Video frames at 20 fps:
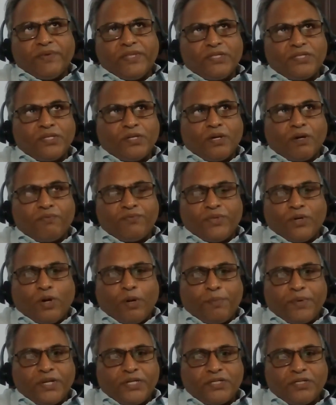frequency
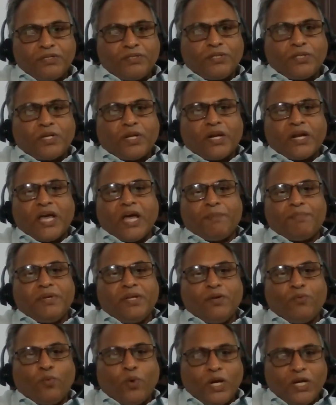of the operations that are
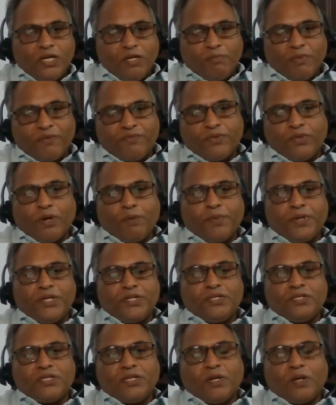happening, volume of the
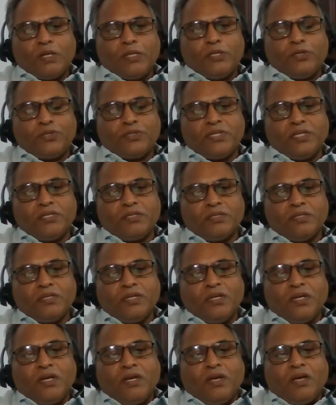operations, and all those
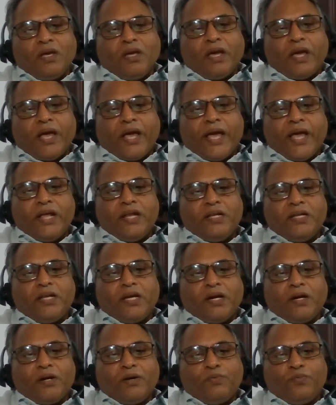things.
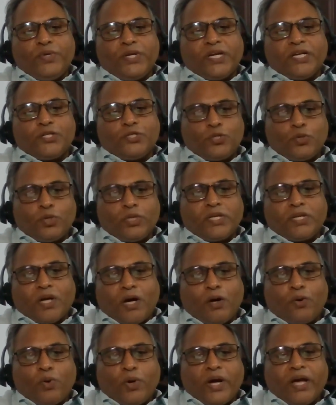And we can
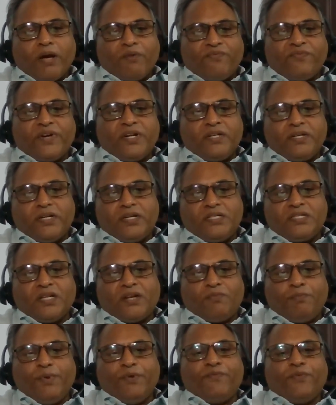show that ROI upfront
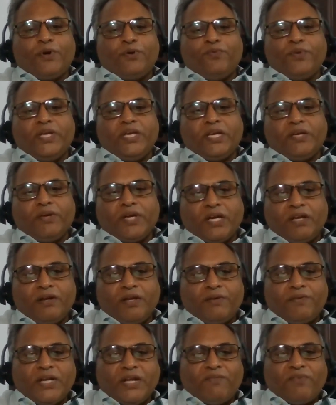itself before
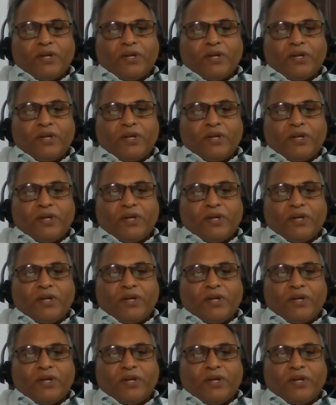we can